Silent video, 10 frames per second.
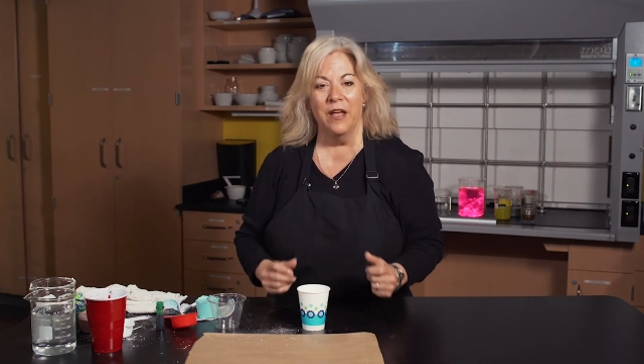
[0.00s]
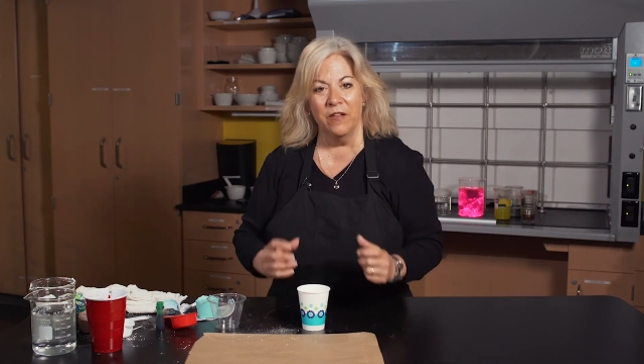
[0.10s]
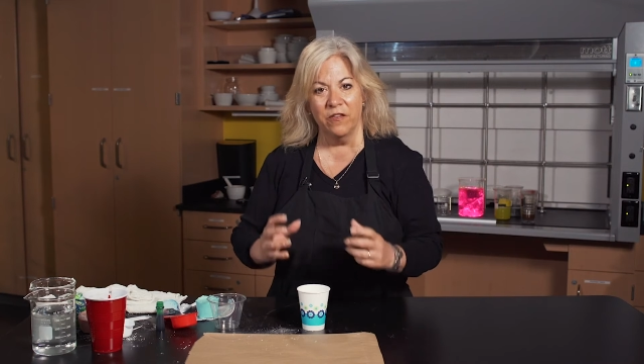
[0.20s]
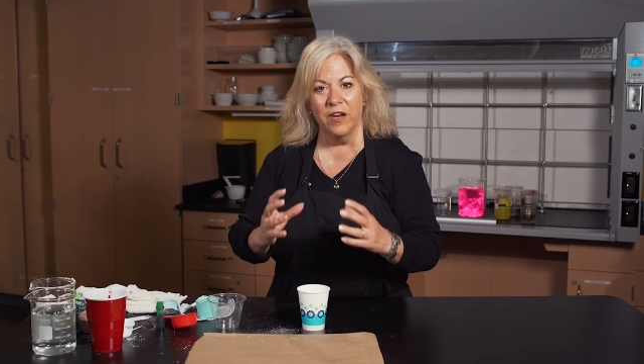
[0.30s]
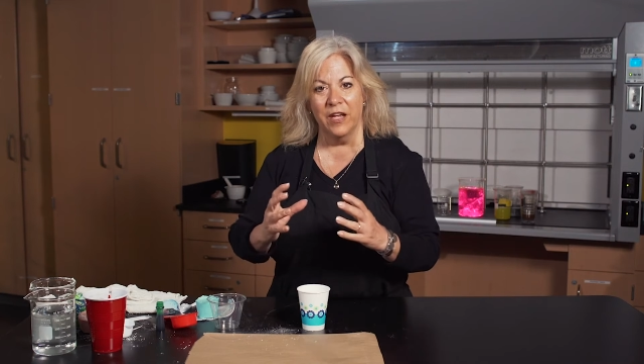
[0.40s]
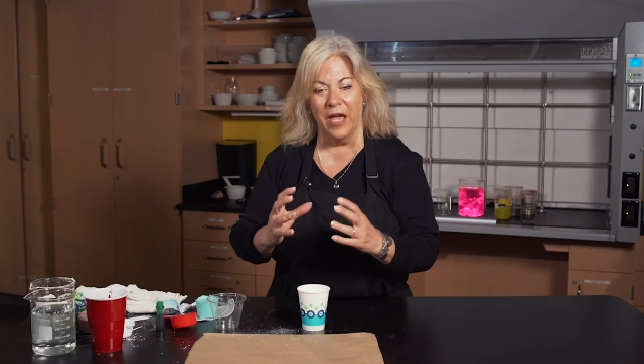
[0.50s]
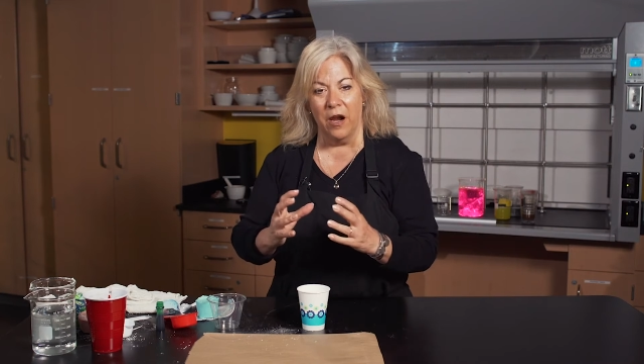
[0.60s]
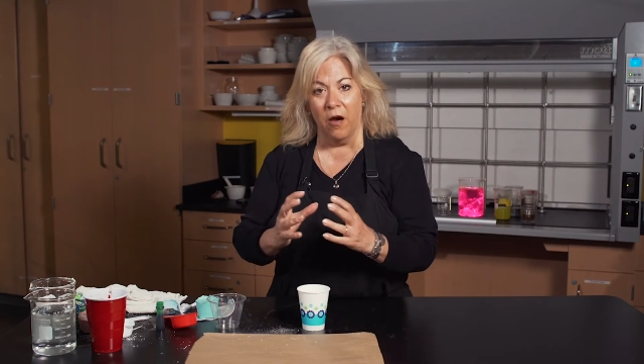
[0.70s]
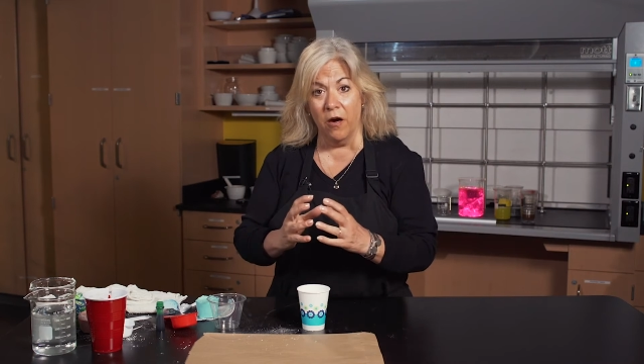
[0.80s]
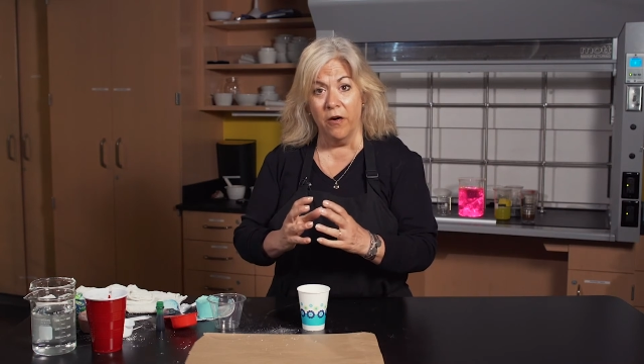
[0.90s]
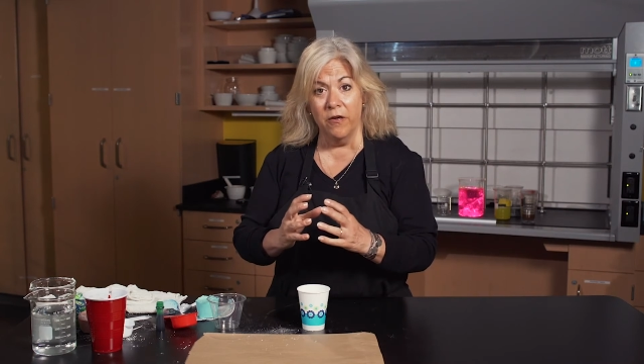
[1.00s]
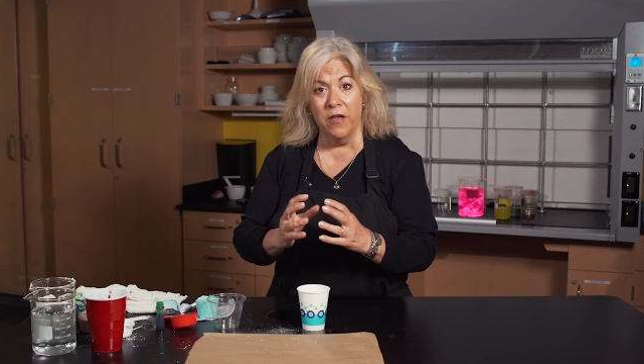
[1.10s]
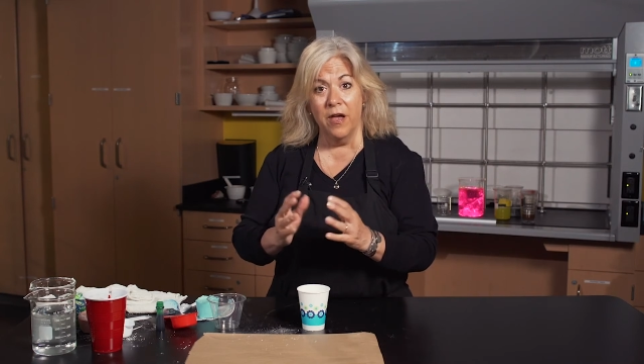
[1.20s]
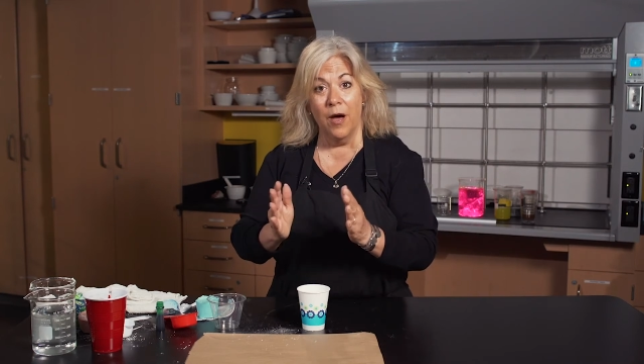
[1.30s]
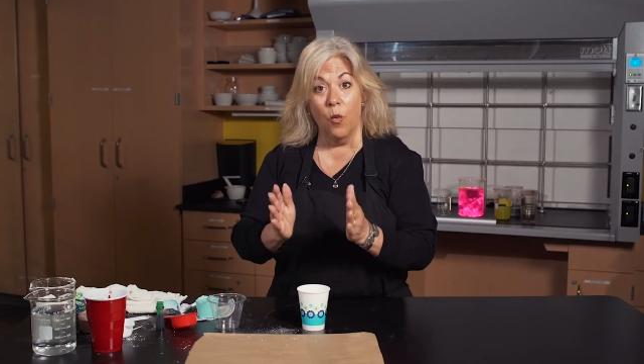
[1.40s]
It's going to get
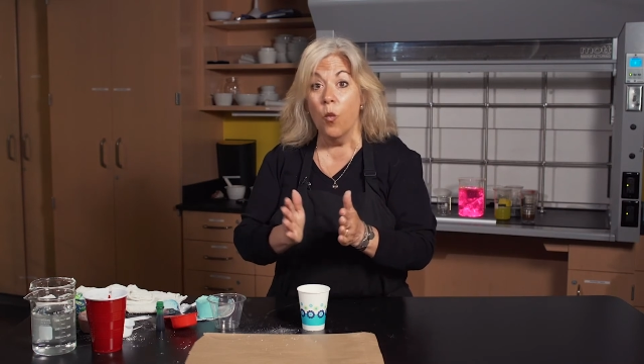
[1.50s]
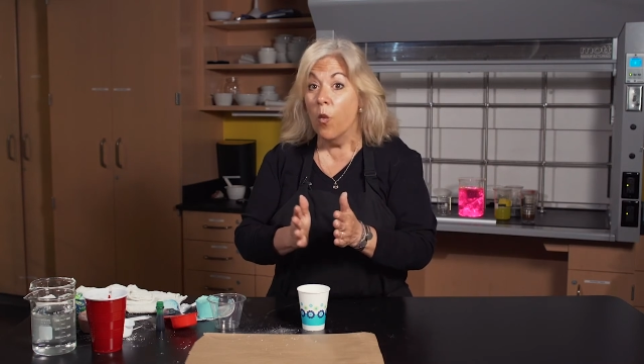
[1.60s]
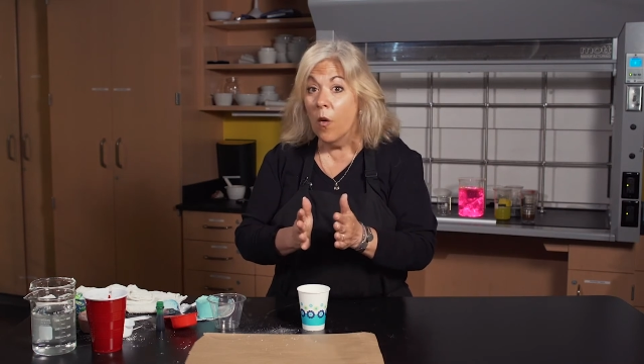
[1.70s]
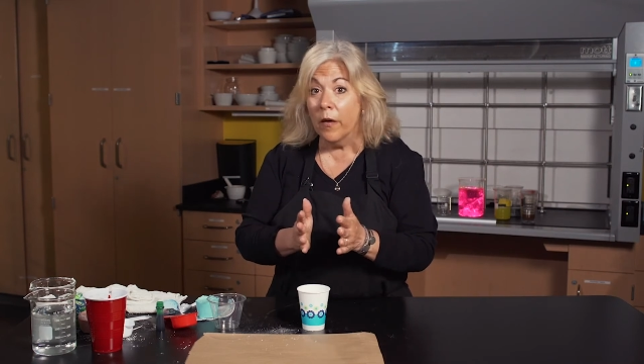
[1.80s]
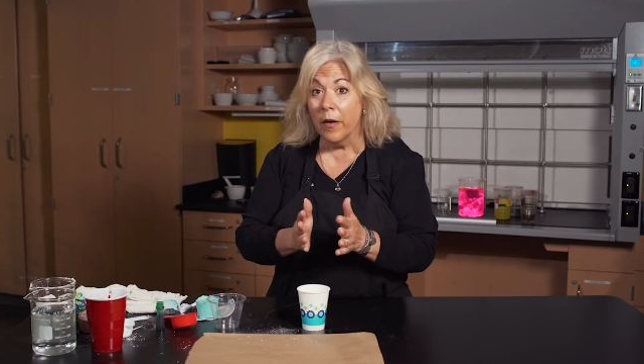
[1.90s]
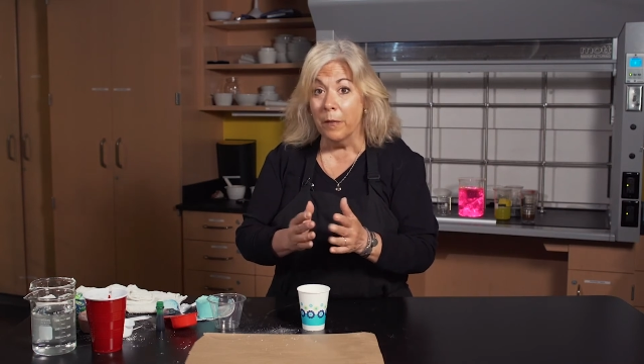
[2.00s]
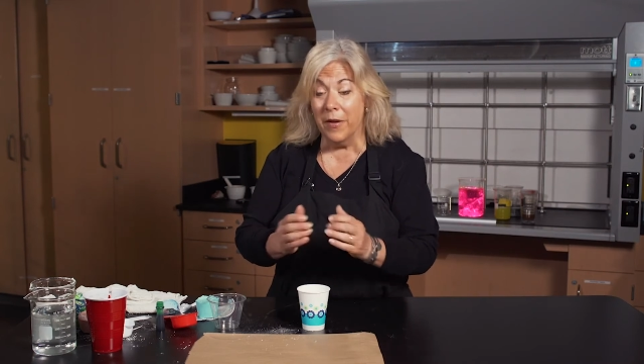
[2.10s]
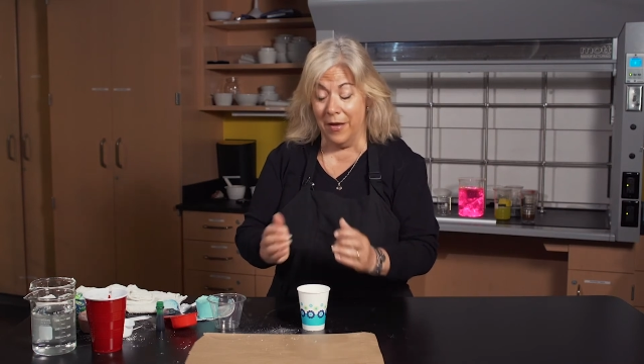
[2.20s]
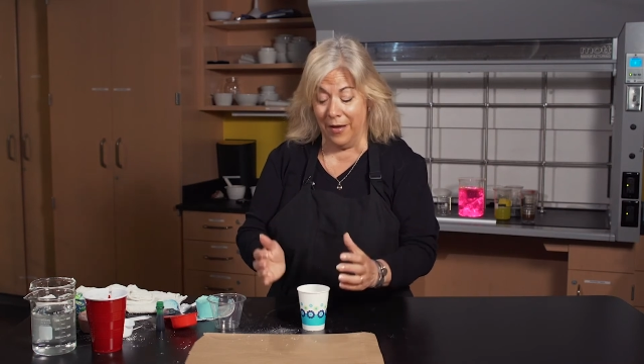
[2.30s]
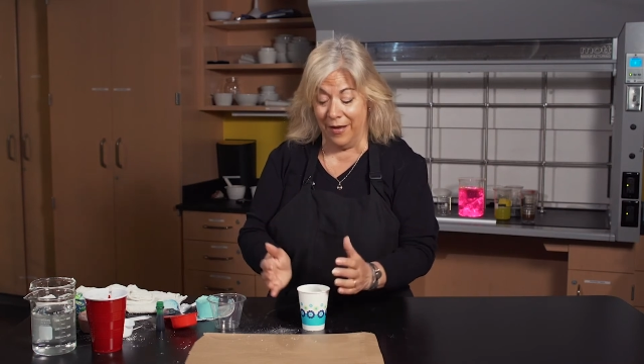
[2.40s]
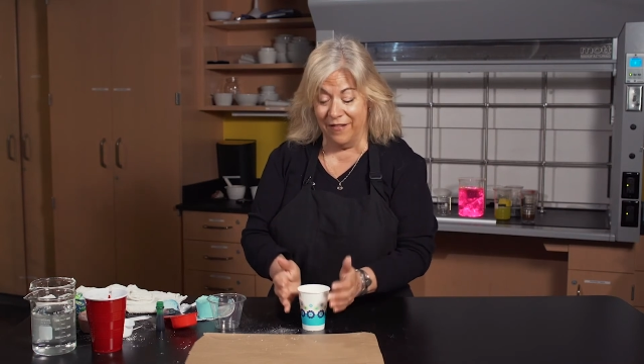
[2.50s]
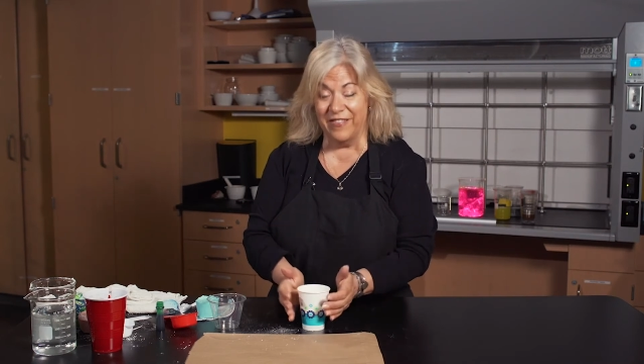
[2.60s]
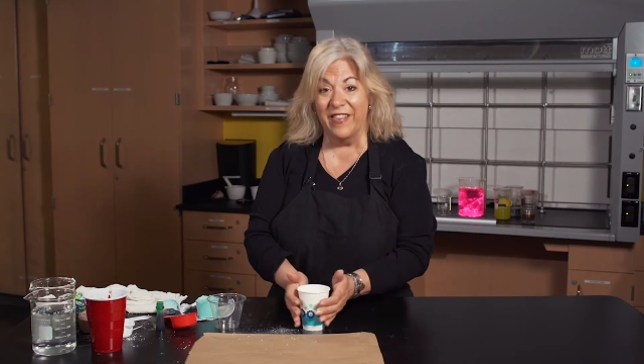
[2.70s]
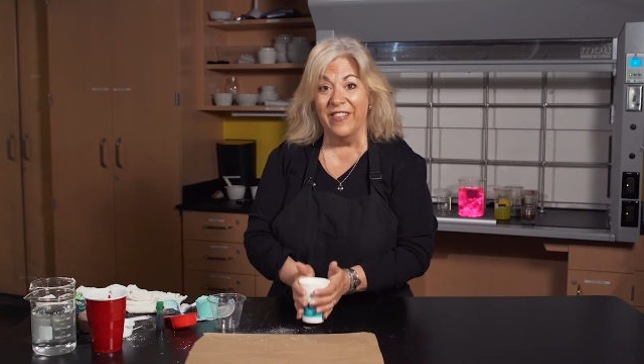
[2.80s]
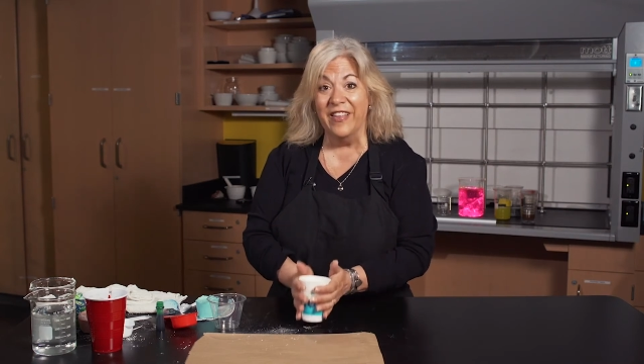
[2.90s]
hard, warm, and
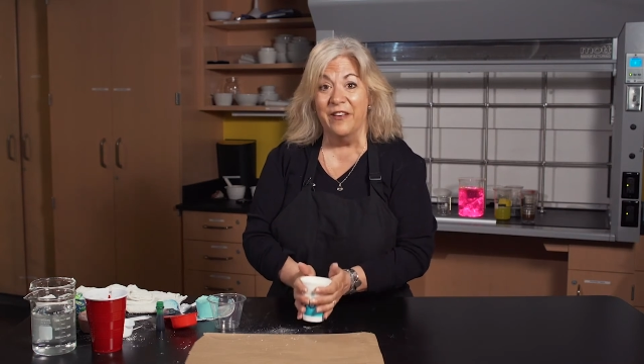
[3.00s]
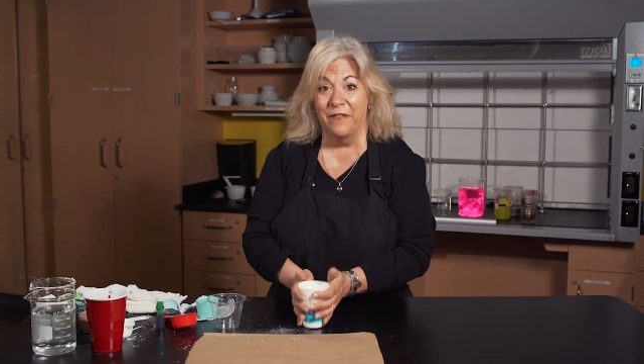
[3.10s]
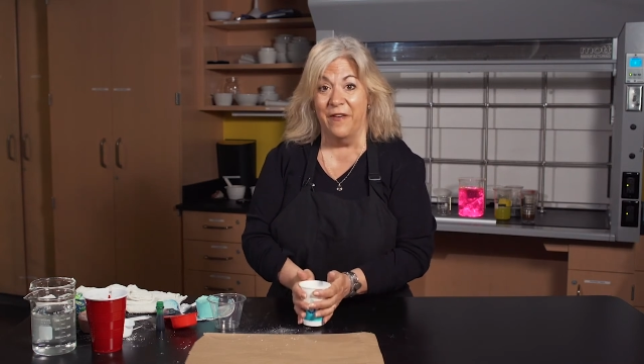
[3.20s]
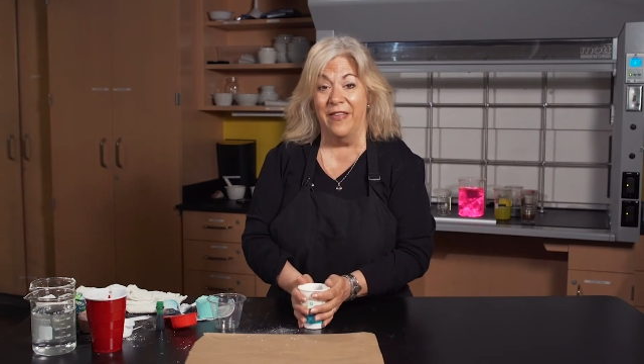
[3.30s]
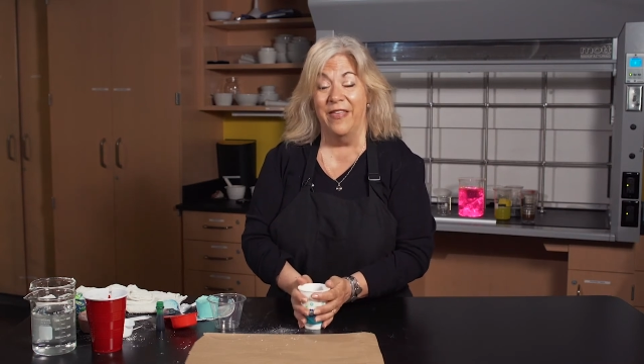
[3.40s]
solidify.